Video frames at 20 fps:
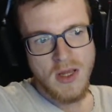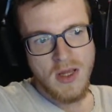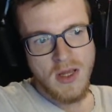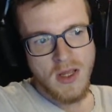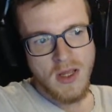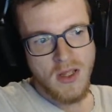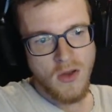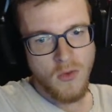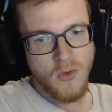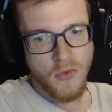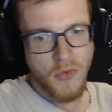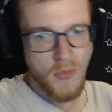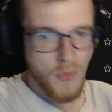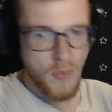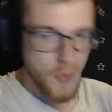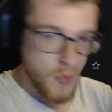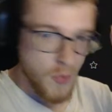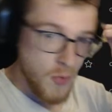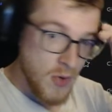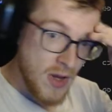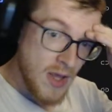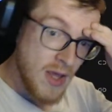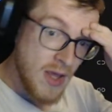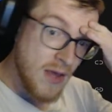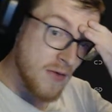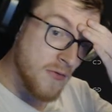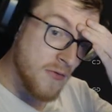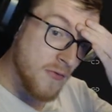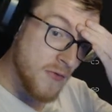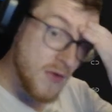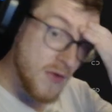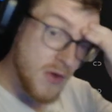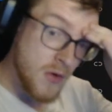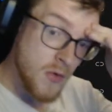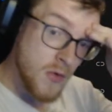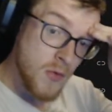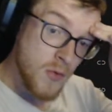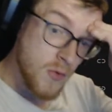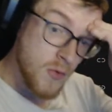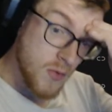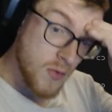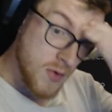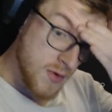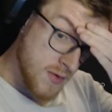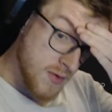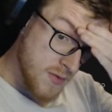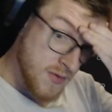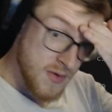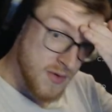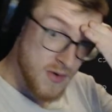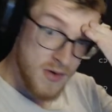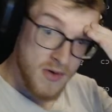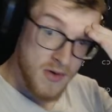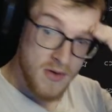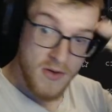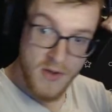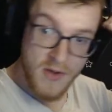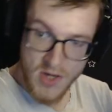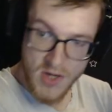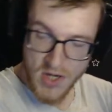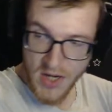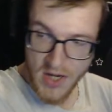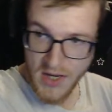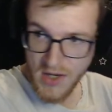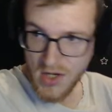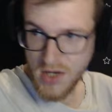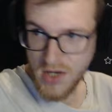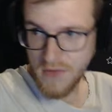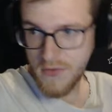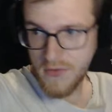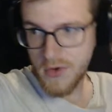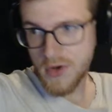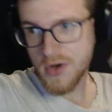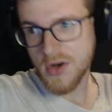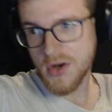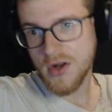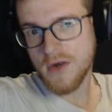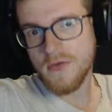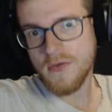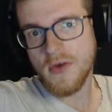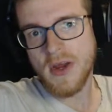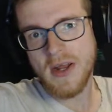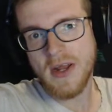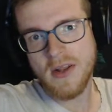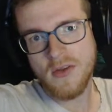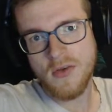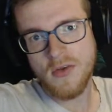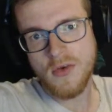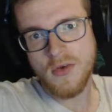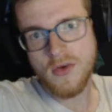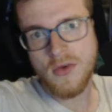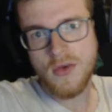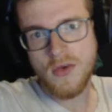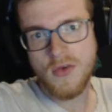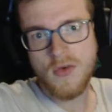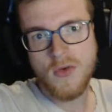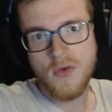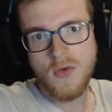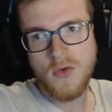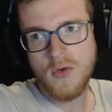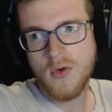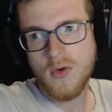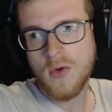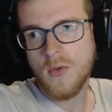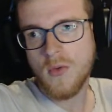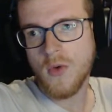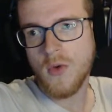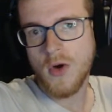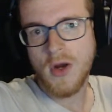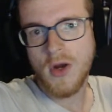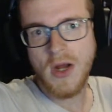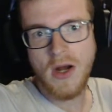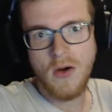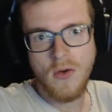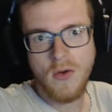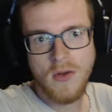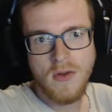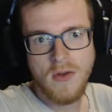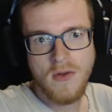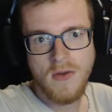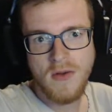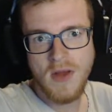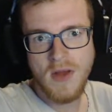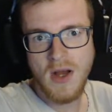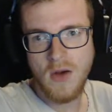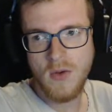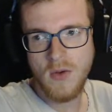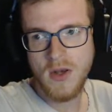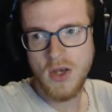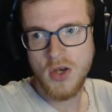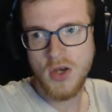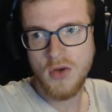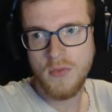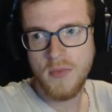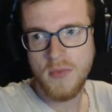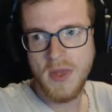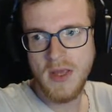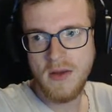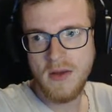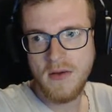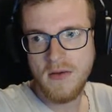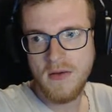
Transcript: go through if you change the version of your editor to work out how it should be.